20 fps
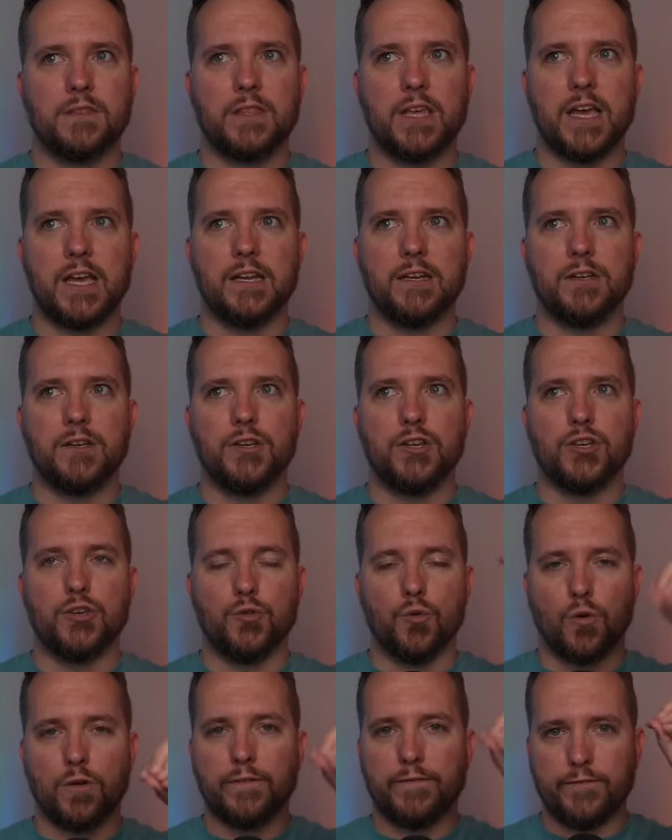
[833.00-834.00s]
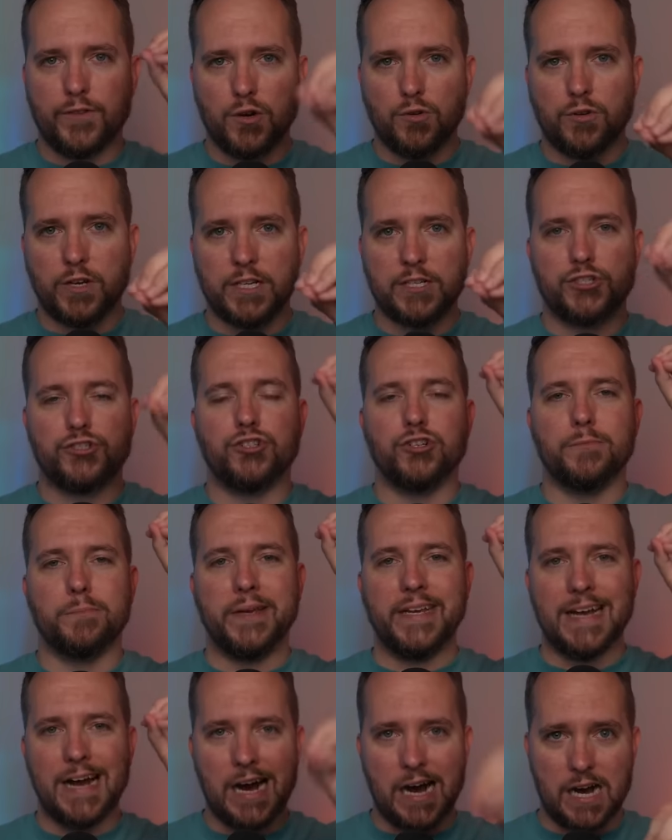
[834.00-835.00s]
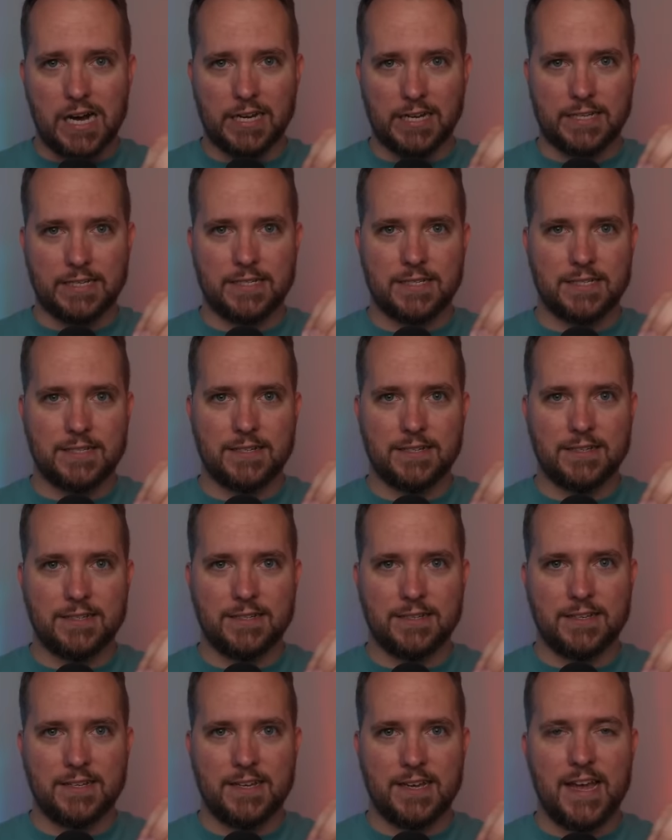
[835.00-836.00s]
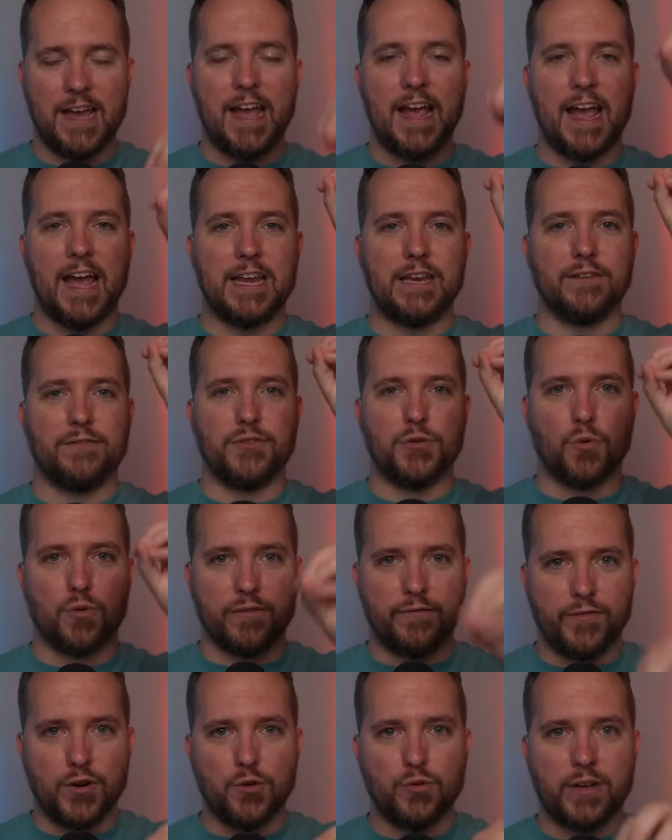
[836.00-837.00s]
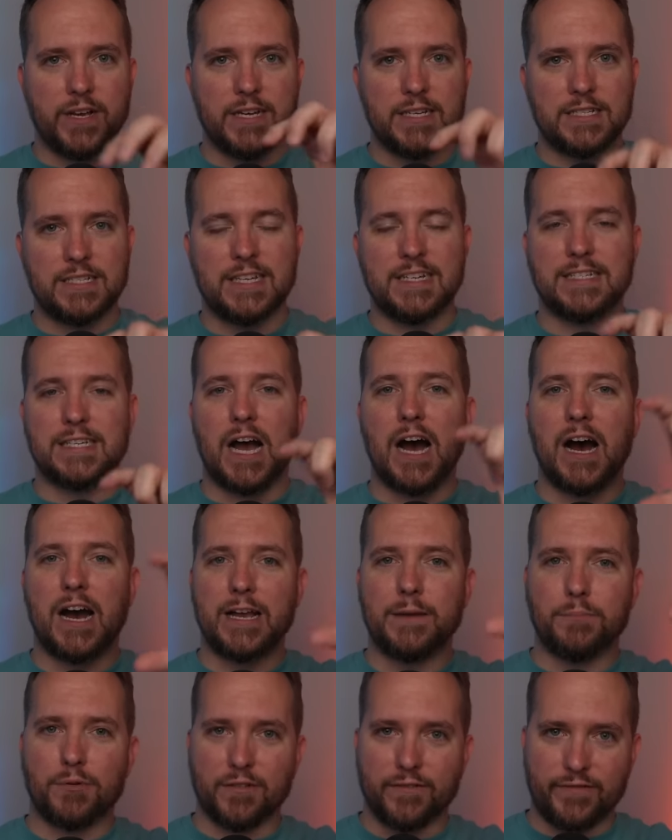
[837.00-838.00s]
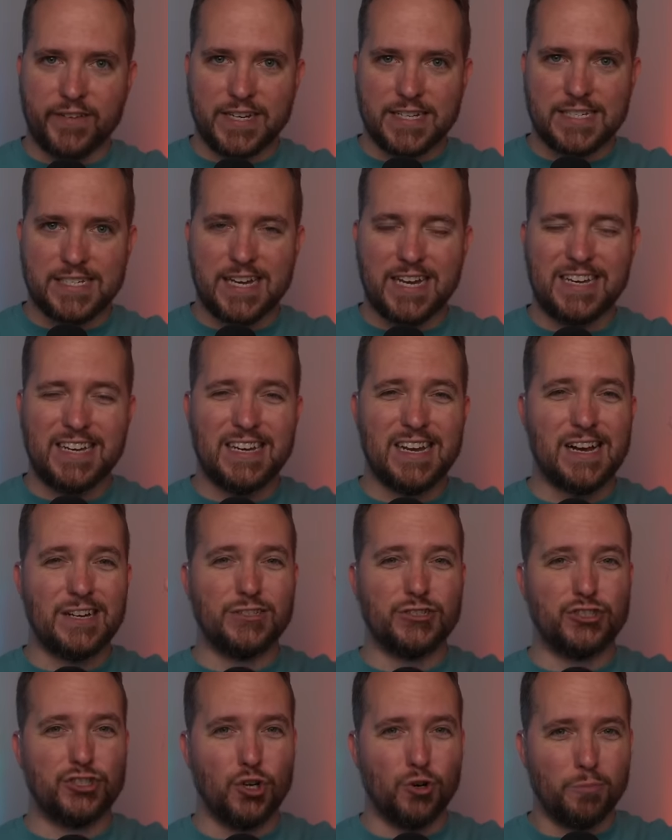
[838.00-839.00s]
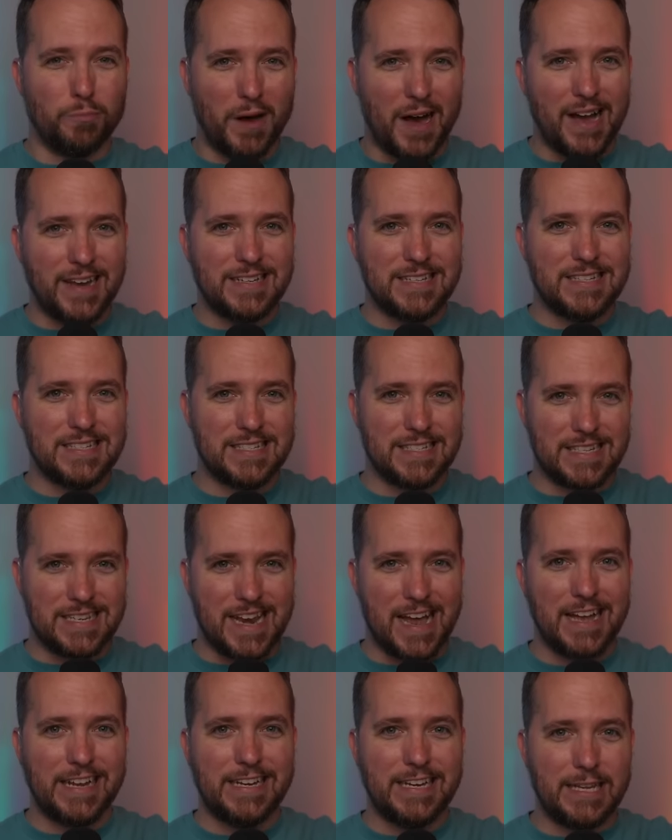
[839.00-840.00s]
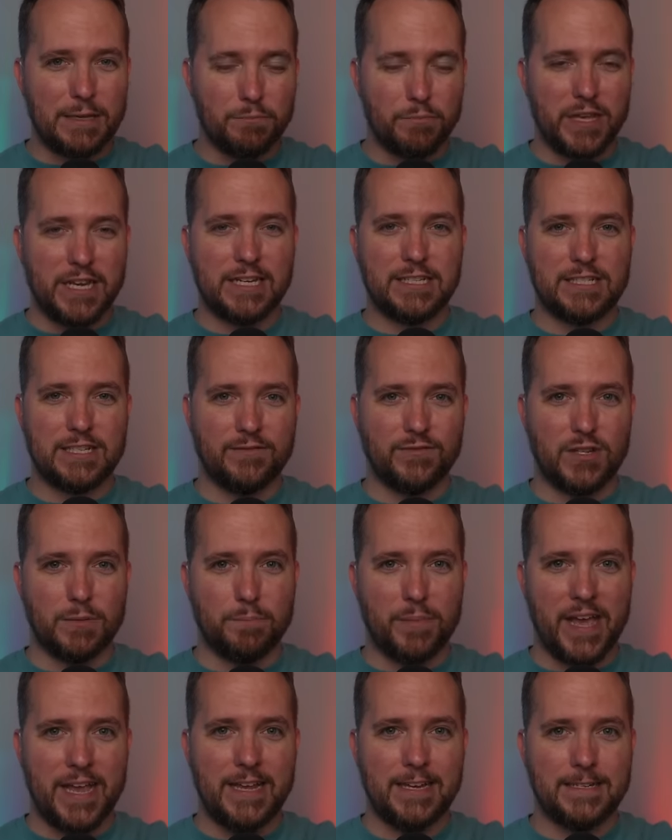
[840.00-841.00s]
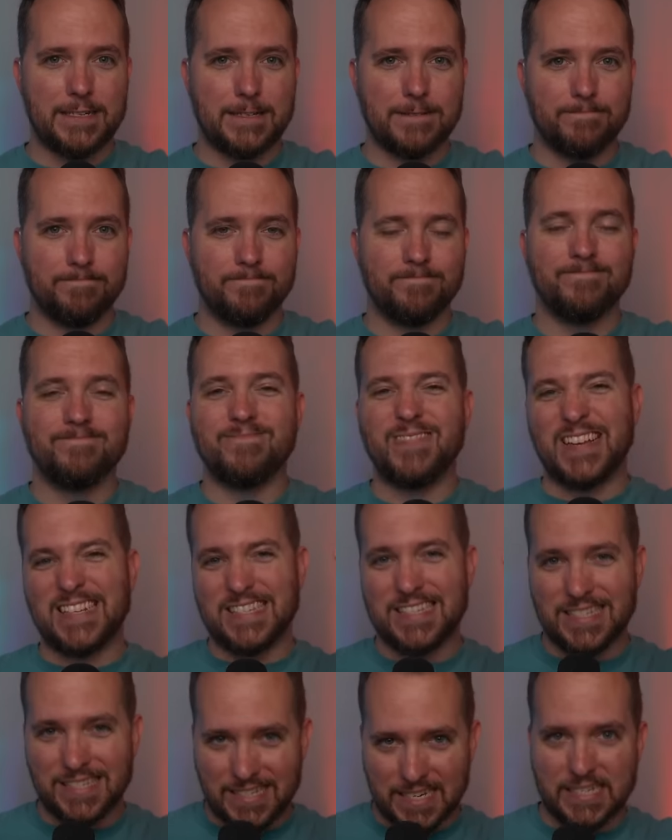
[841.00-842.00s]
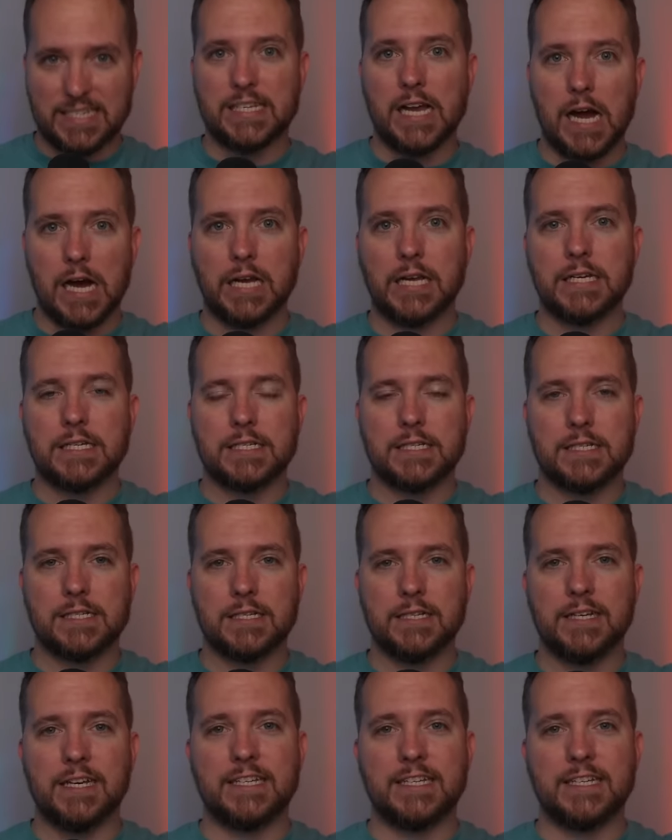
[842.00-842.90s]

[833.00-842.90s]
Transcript: then your focus should be honest. And if your focus is hyper-fixated on Joe Biden's ninety minutes of debate, that's dishonest.